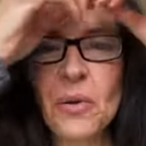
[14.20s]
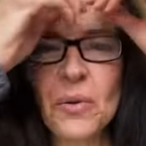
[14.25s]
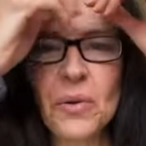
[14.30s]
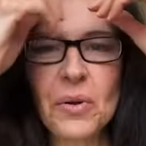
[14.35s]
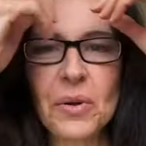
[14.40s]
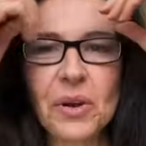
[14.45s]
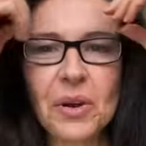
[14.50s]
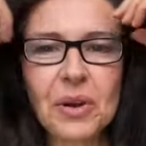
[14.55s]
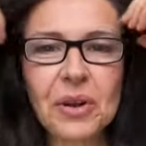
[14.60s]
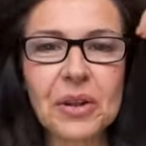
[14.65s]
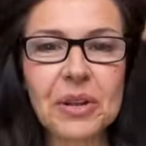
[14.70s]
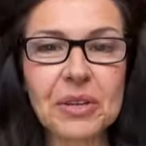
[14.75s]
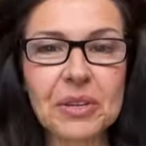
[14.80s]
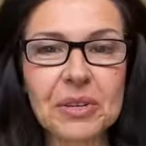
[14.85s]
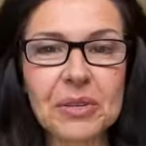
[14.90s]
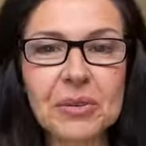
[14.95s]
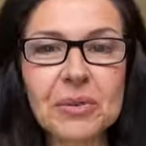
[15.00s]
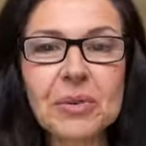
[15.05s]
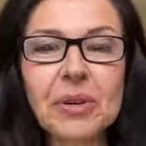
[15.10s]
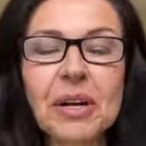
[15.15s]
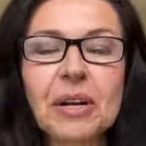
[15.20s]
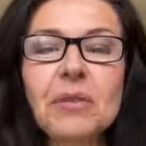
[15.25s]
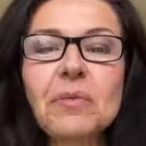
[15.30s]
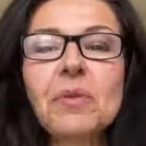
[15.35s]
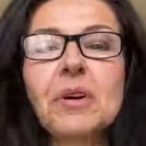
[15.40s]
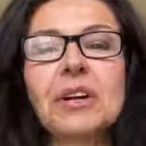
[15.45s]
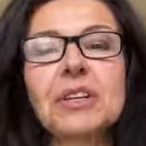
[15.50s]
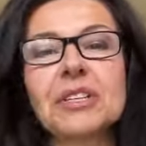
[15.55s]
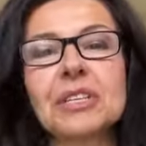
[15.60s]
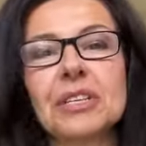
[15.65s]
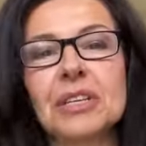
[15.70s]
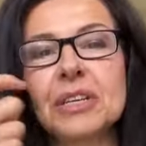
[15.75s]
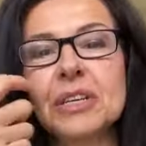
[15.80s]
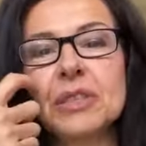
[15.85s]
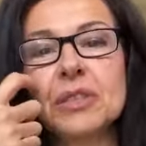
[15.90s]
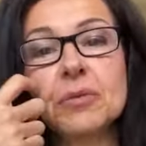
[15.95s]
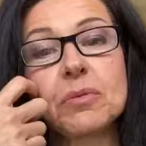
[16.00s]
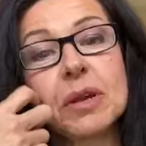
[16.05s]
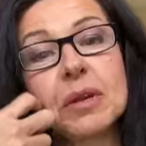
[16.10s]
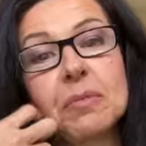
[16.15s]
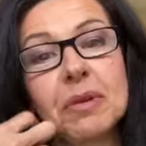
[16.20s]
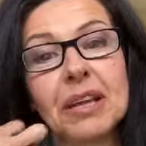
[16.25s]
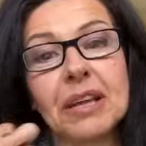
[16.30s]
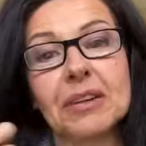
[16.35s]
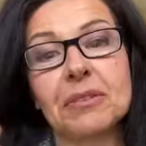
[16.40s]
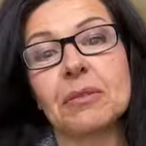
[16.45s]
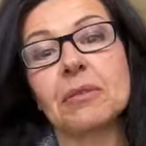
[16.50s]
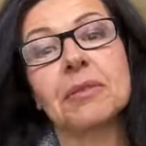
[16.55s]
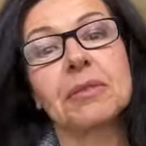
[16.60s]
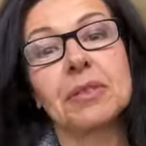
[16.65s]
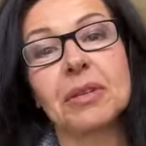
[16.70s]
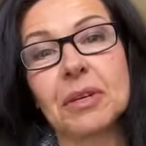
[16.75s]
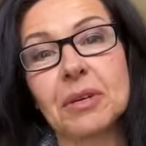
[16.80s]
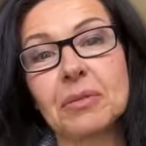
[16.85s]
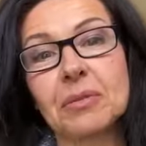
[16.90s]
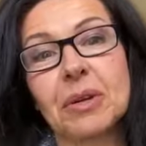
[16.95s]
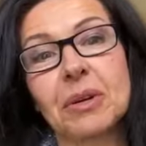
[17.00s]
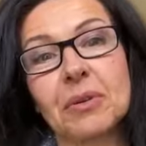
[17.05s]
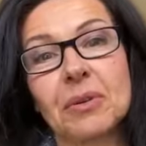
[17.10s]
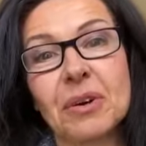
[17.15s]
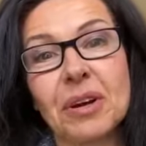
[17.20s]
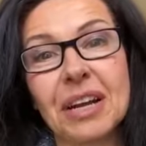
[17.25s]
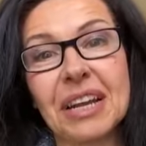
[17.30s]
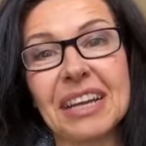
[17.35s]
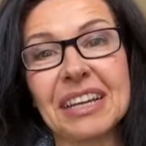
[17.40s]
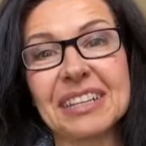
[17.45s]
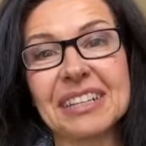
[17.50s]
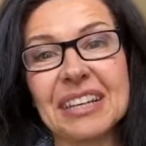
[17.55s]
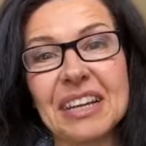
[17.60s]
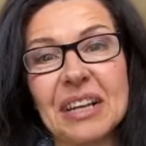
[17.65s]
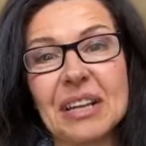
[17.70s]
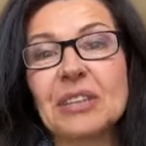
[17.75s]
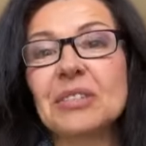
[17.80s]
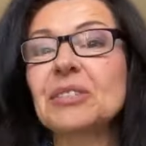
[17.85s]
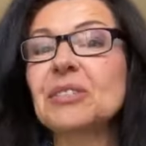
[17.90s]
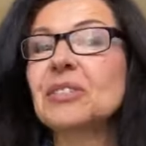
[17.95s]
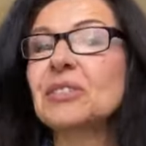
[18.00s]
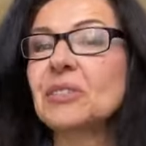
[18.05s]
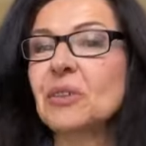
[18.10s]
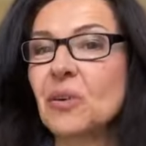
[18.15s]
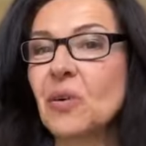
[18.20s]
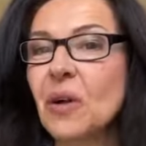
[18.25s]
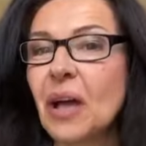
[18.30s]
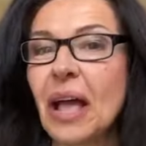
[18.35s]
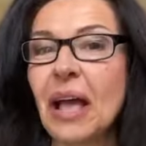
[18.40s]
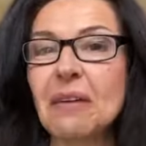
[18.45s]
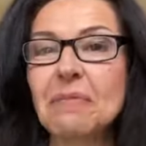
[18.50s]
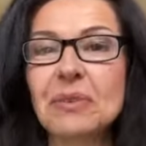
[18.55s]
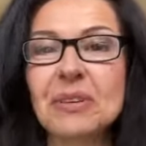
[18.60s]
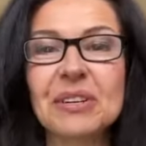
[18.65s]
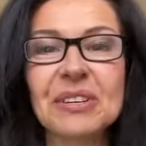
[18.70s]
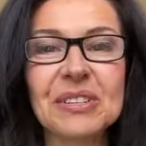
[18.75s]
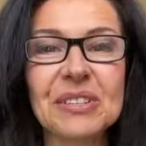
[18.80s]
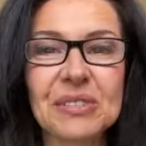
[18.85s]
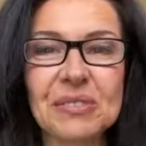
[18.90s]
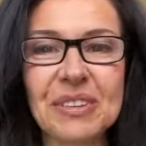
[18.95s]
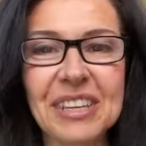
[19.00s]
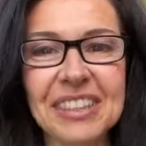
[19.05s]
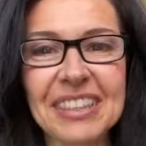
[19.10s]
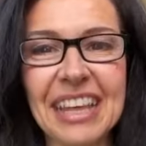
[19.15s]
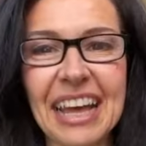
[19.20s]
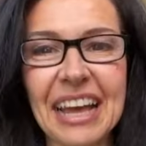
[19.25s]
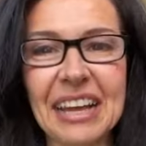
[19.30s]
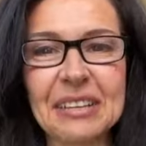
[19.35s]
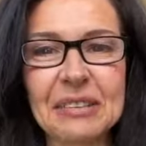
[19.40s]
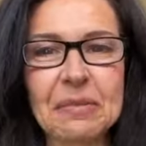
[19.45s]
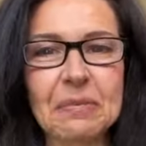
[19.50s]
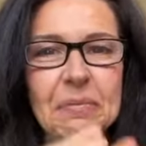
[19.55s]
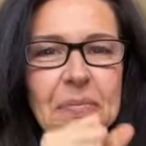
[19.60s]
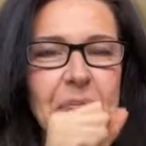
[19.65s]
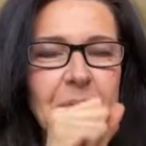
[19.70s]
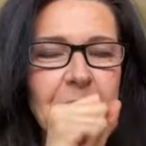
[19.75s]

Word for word: or you are watching the replay of the recording. So happy you're doing that.